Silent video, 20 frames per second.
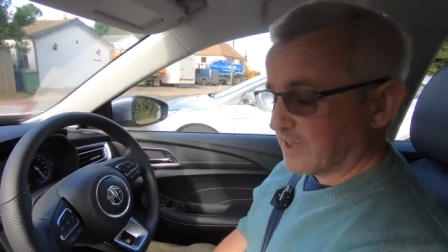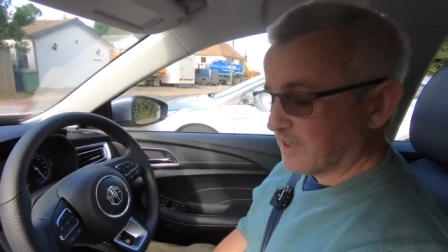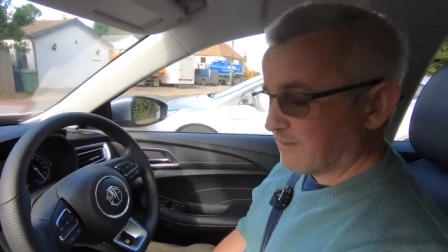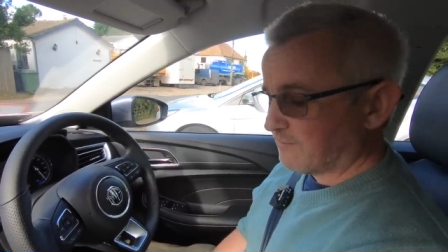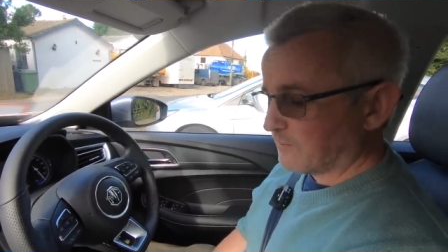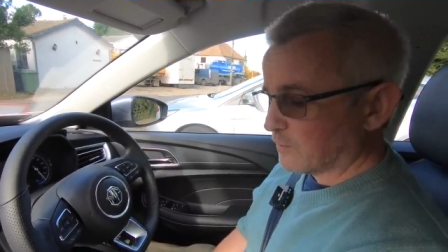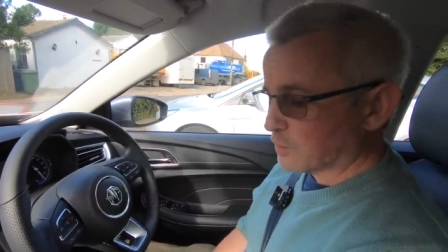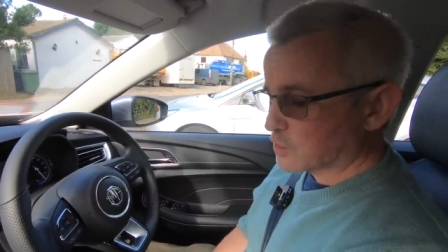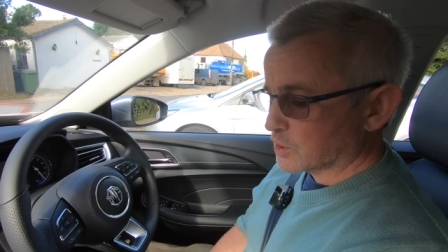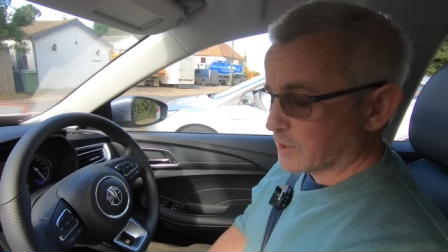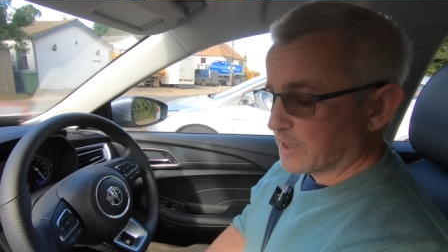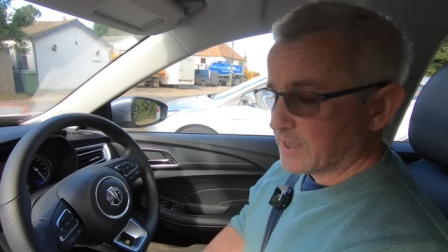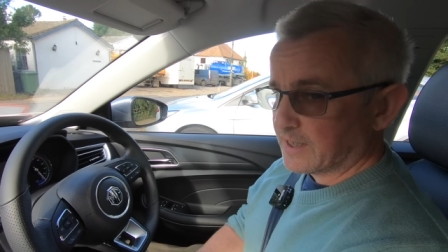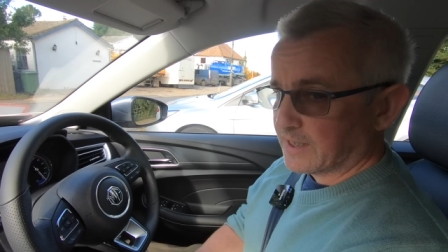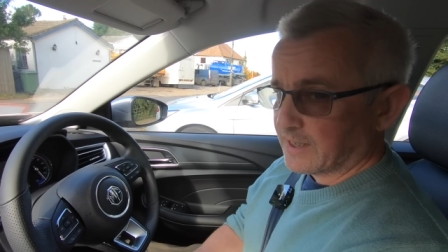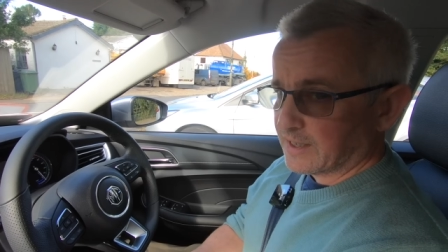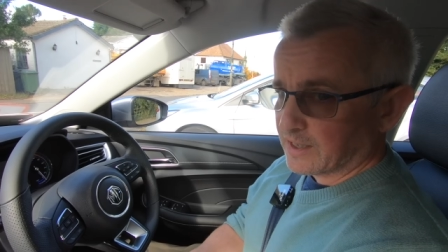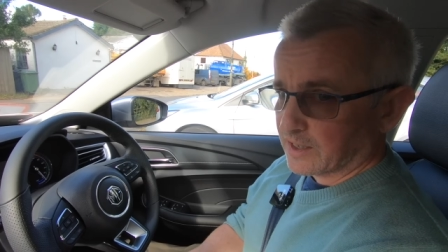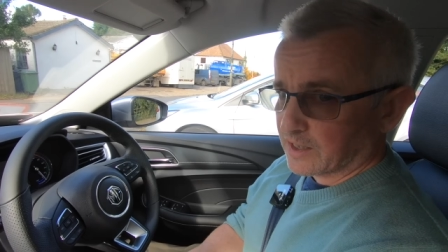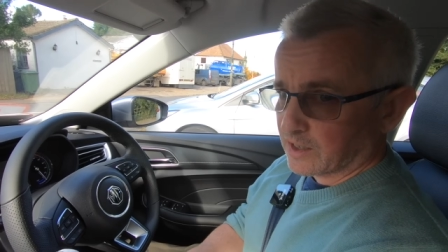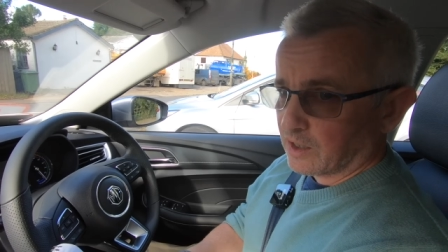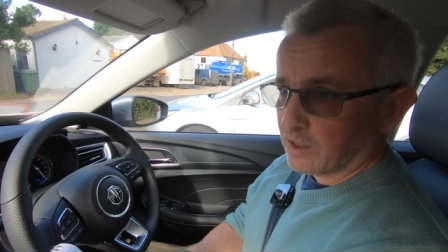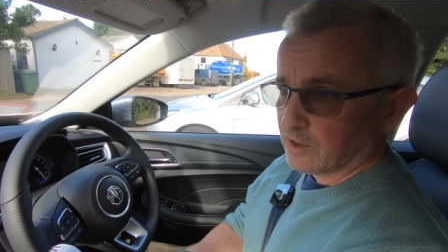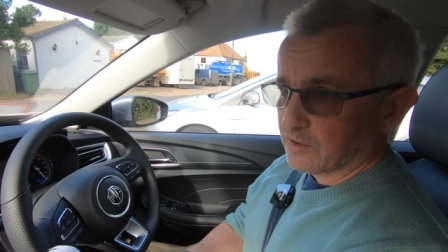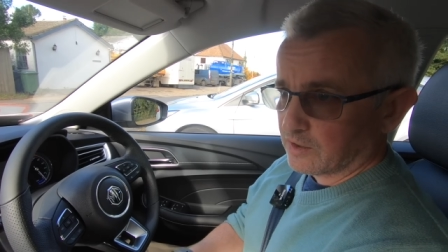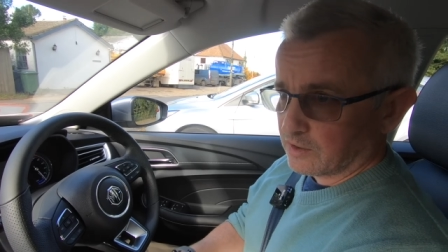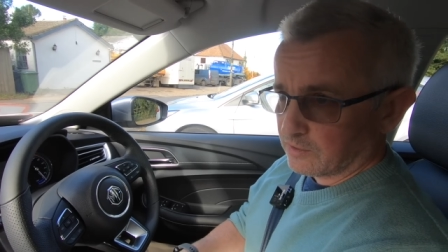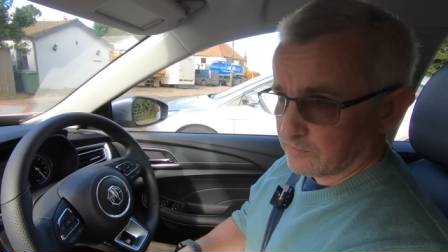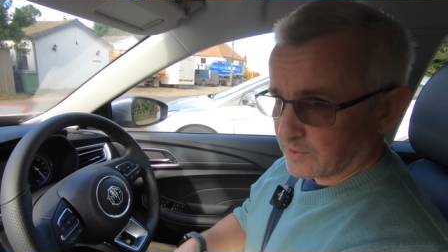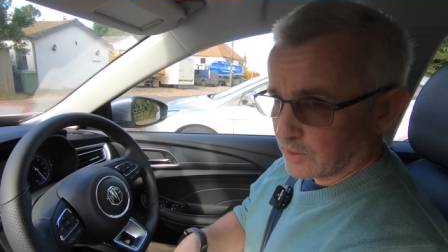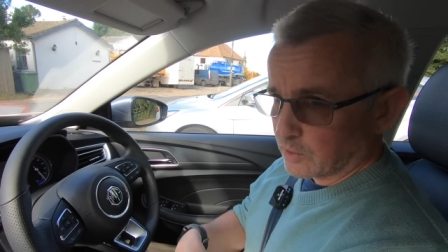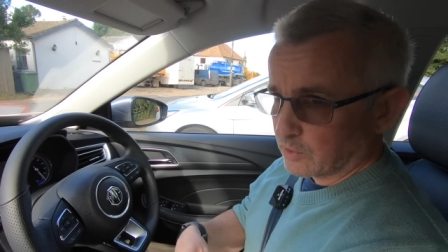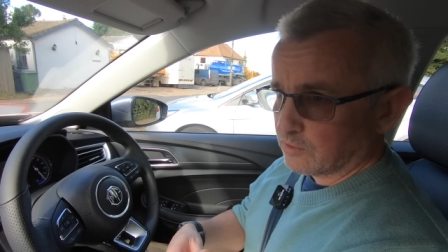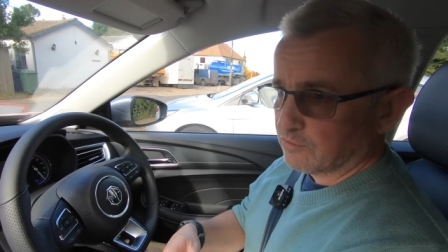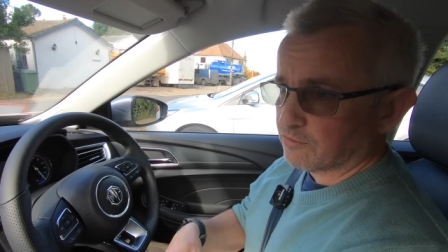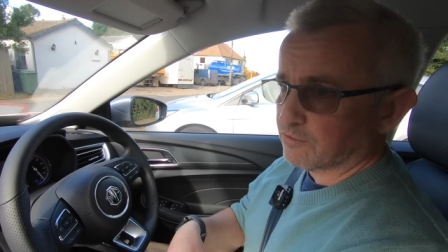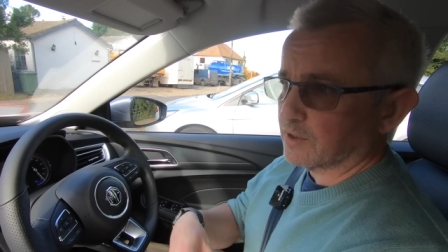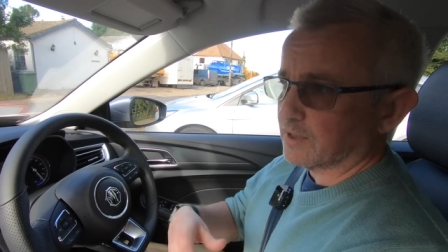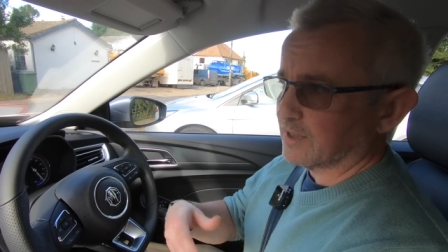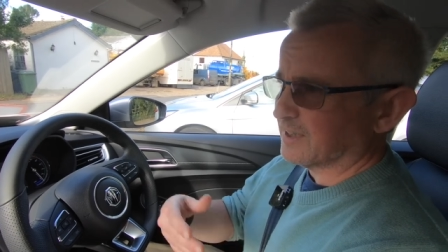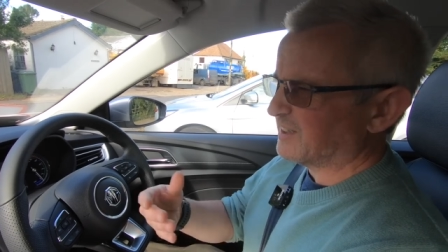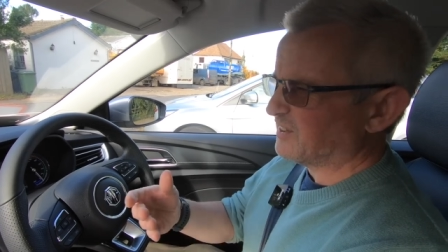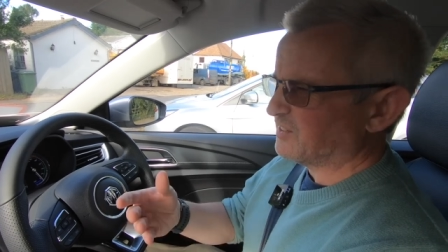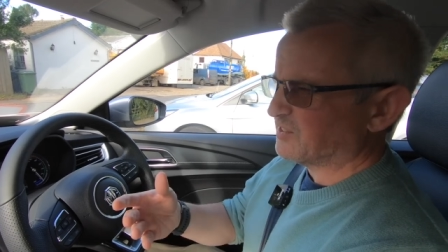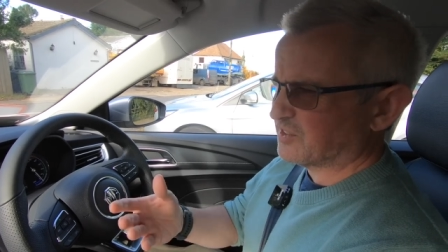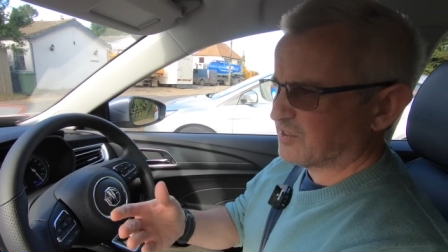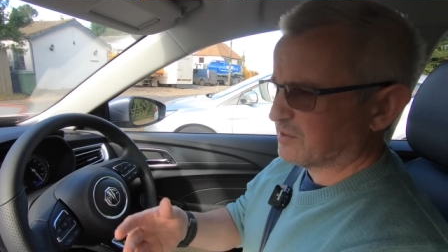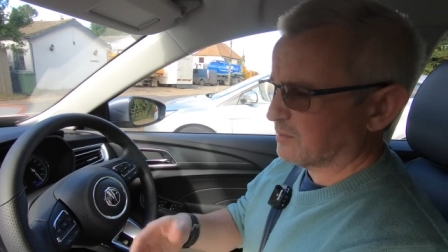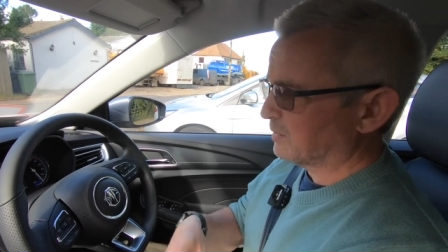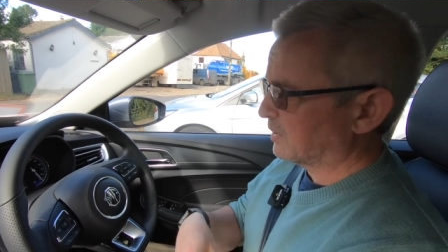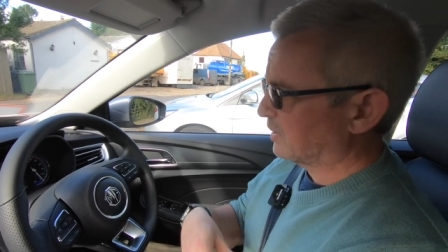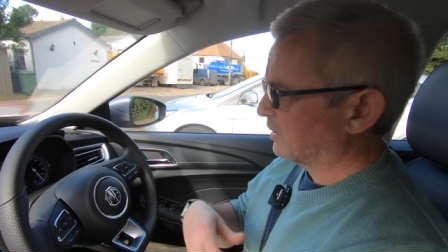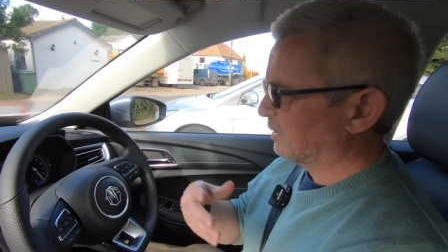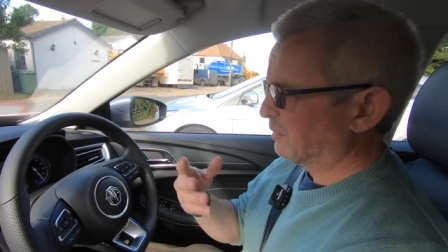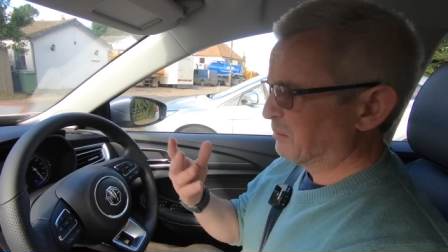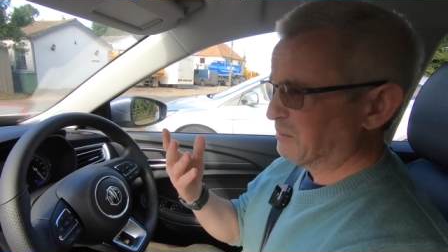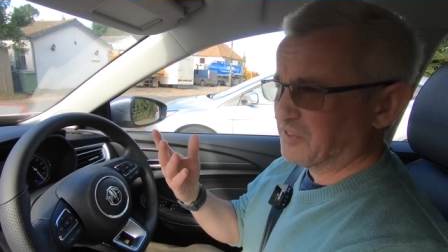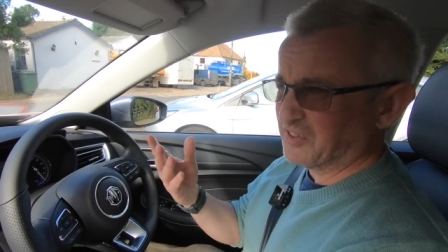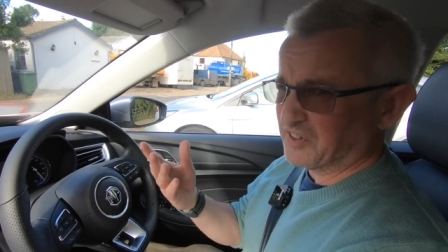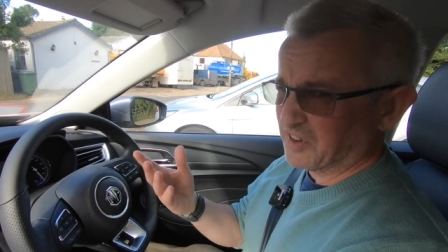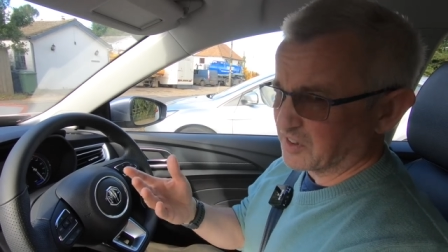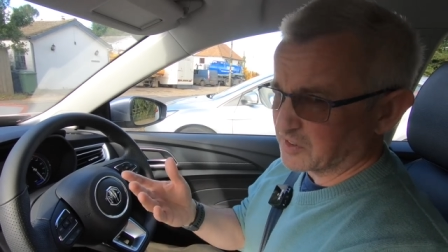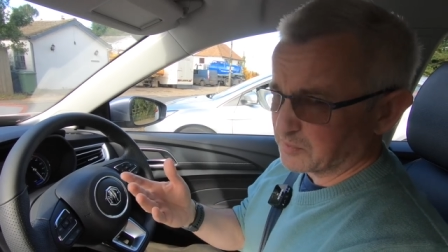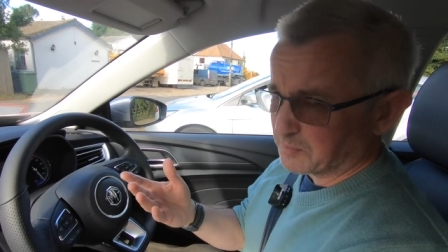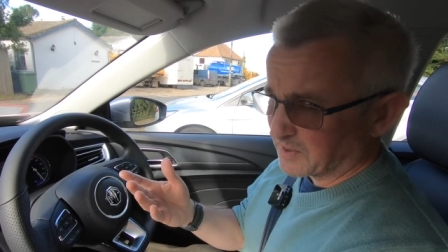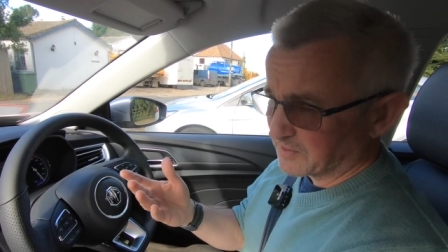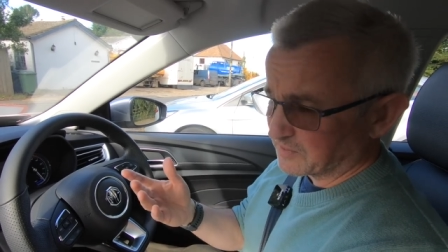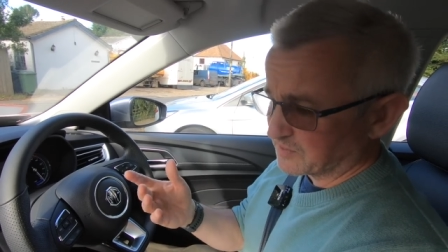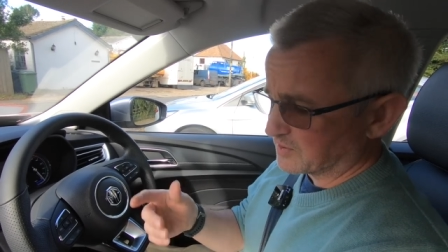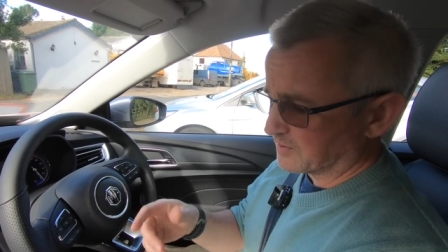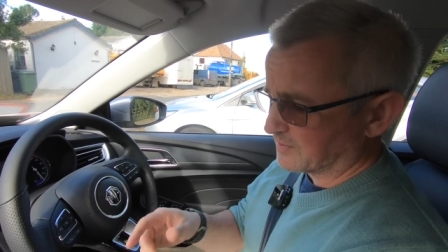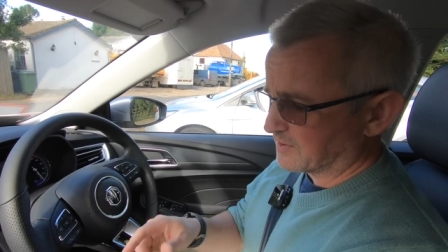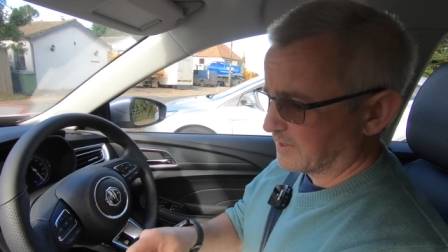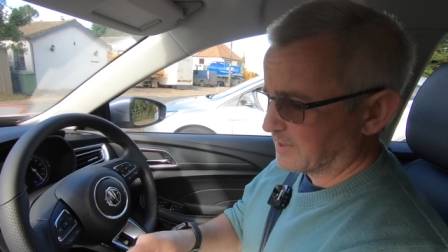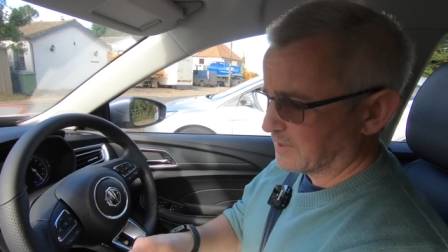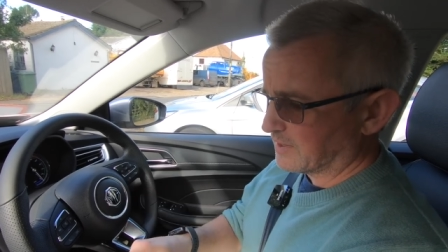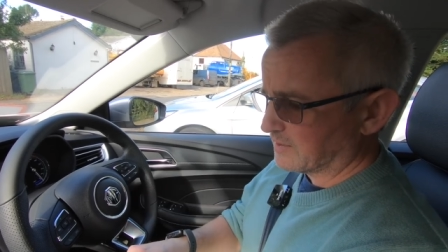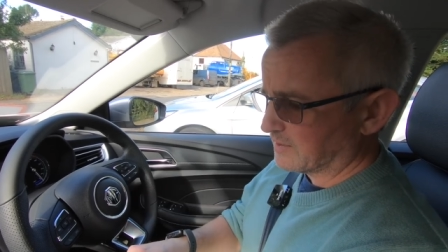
if you're trading in a car that you've owned for at least six months, I think it